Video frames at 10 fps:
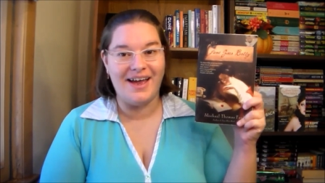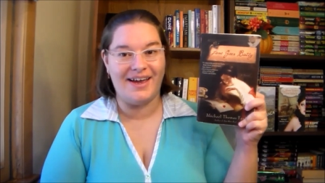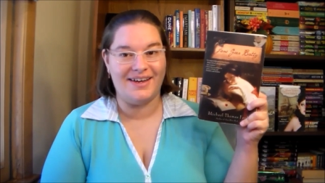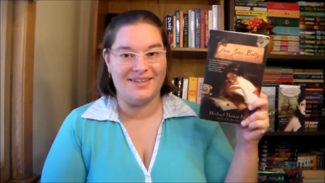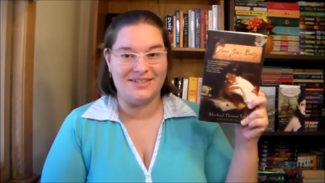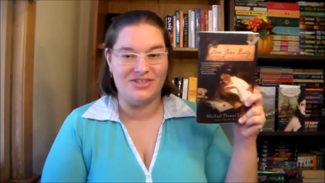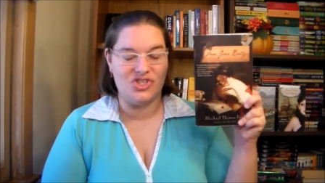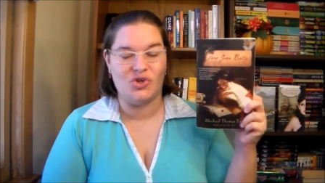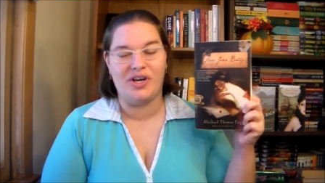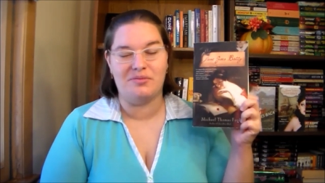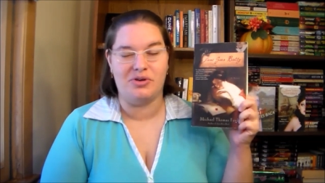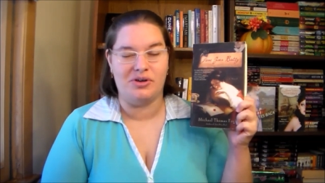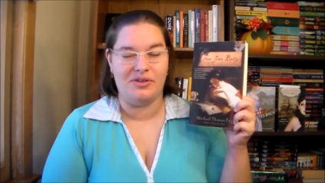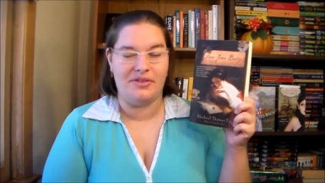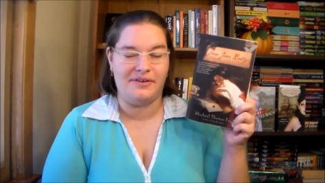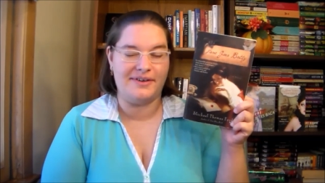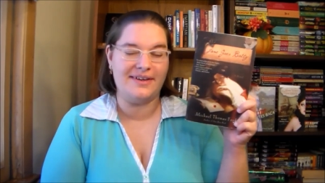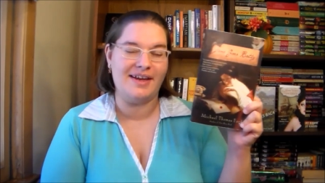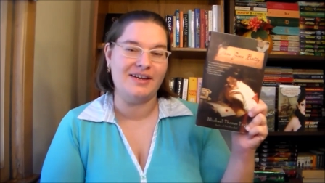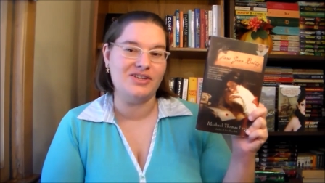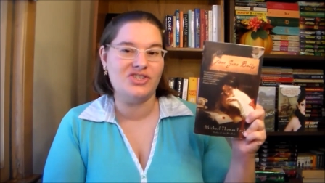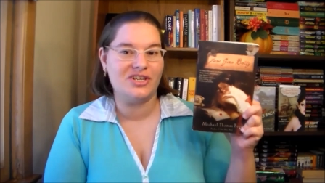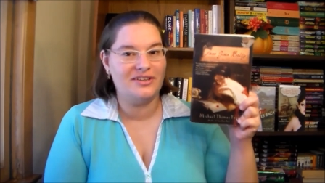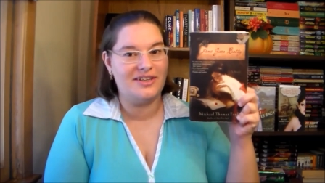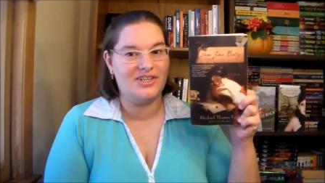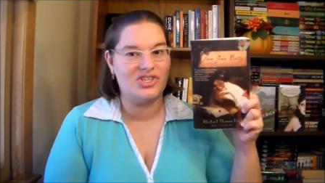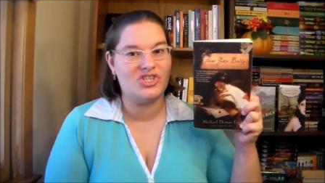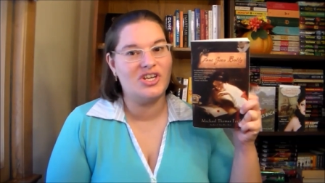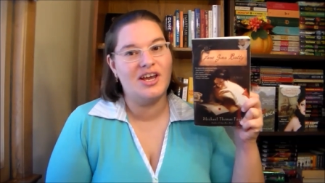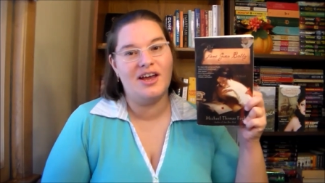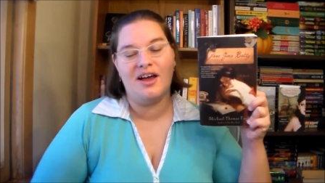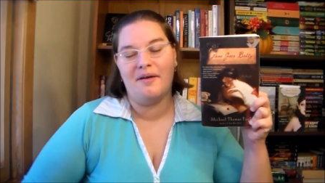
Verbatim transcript: and enjoyable. They're kind of chick lit-ish,